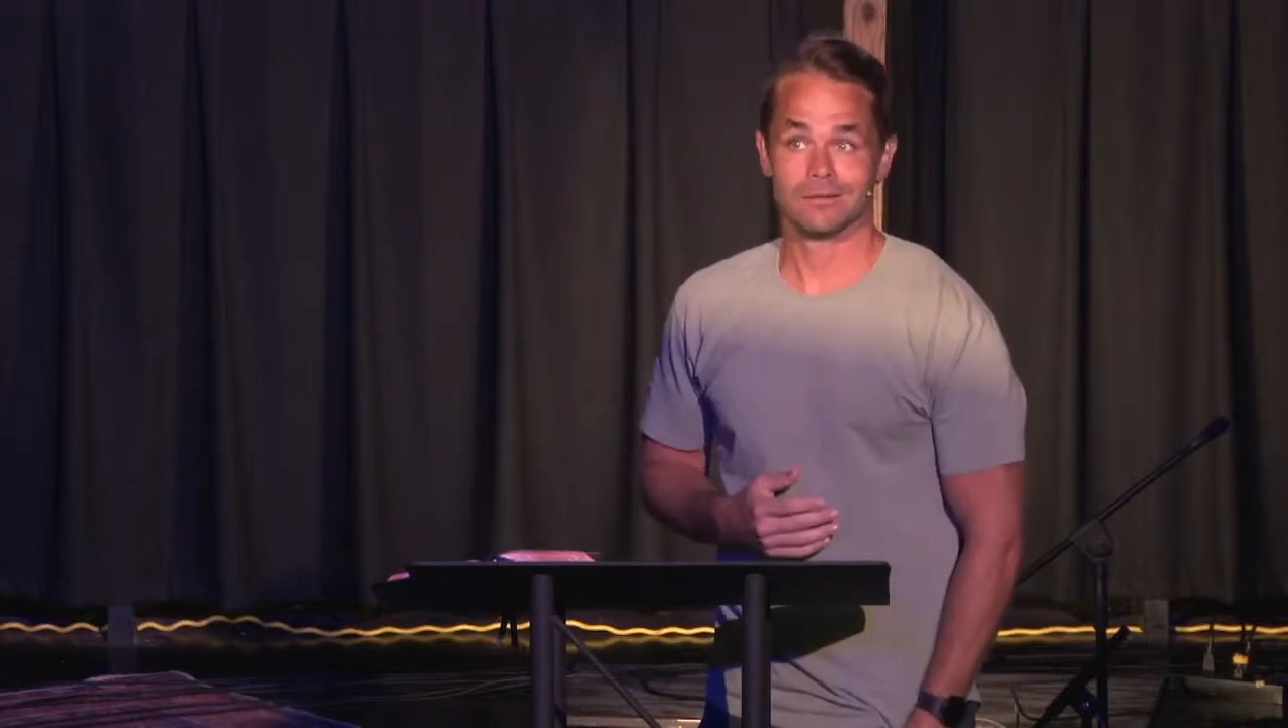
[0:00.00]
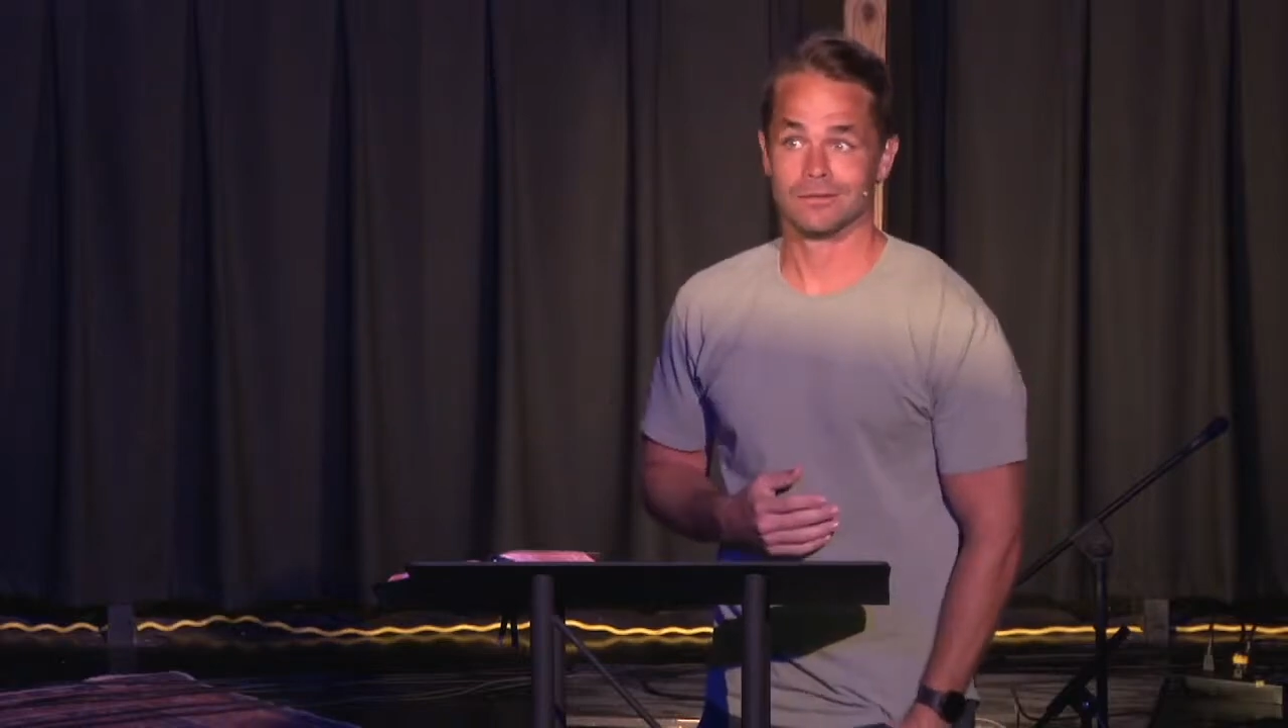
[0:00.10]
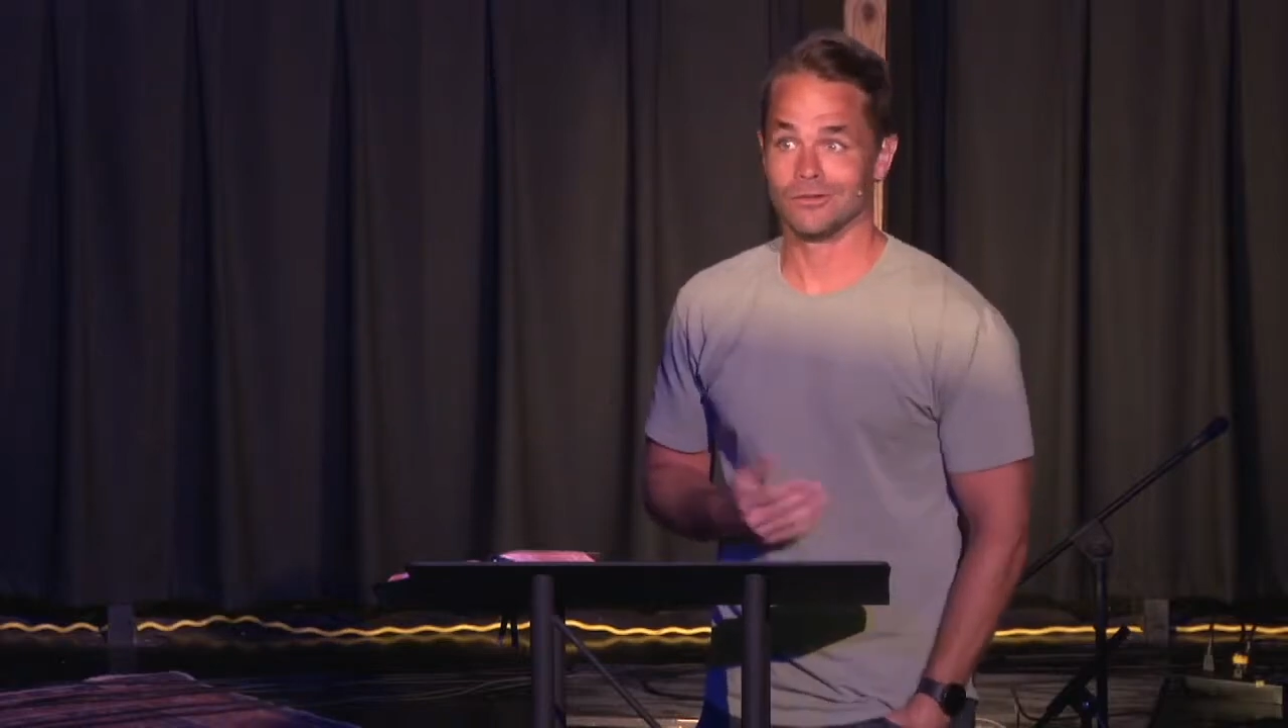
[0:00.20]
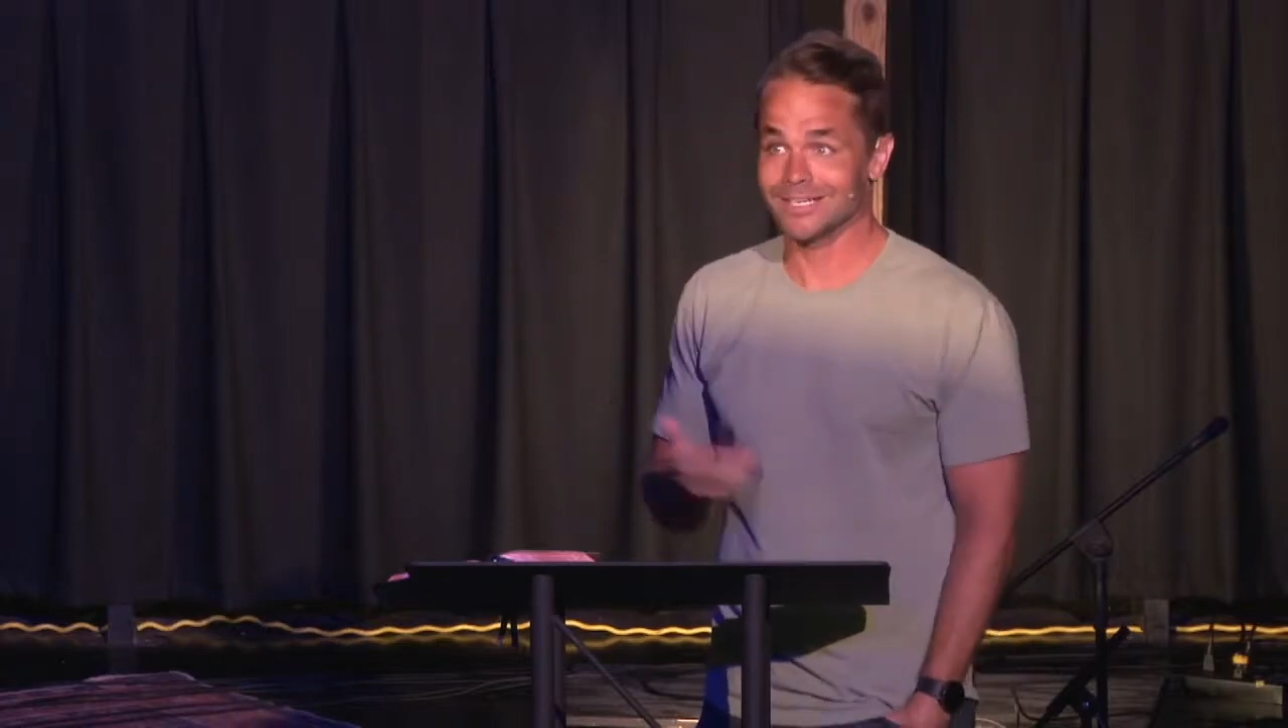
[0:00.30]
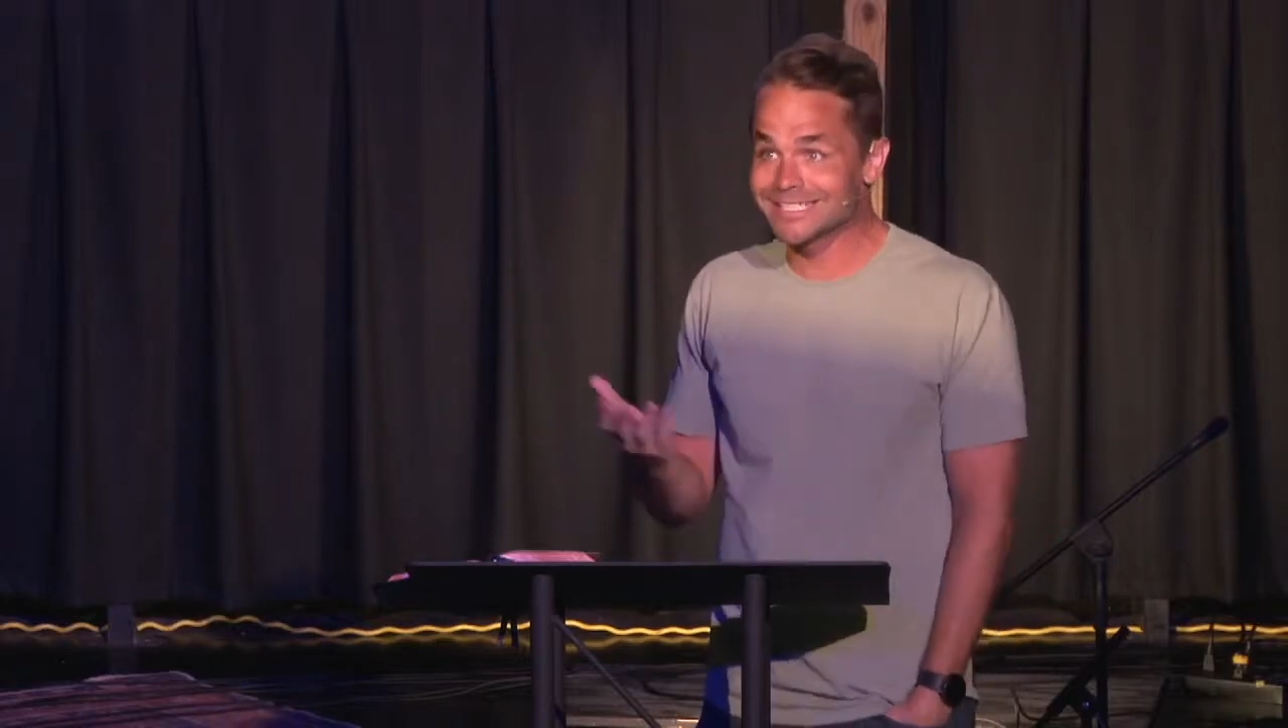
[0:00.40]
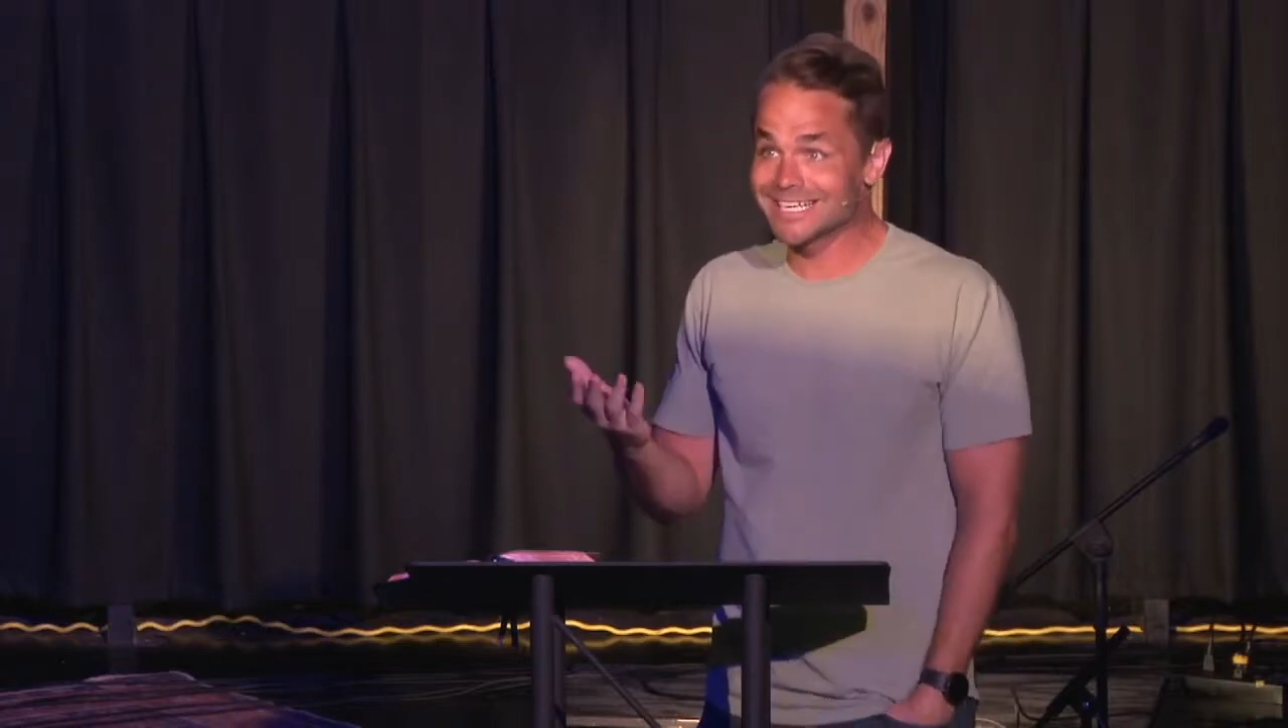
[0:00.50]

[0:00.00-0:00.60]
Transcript: You get to